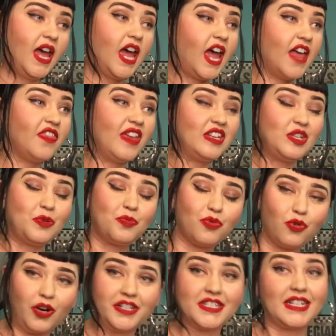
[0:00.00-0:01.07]
and then you
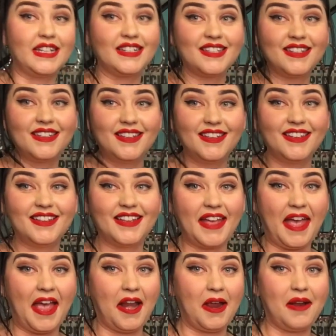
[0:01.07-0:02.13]
print it.
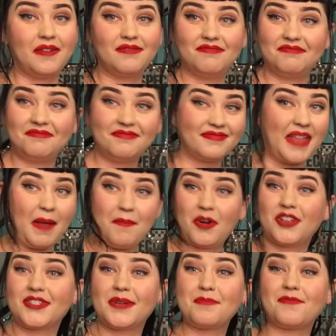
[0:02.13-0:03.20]
And it
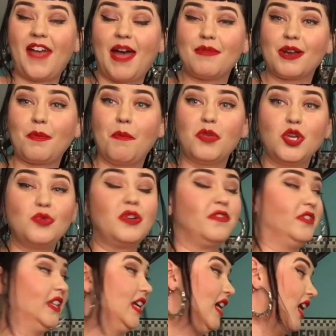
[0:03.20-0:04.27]
prints on fabric
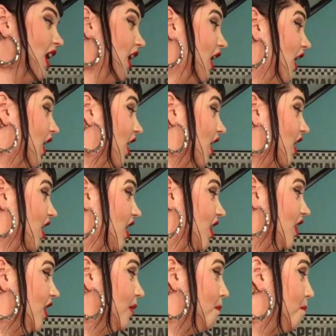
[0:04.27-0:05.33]
beautifully. The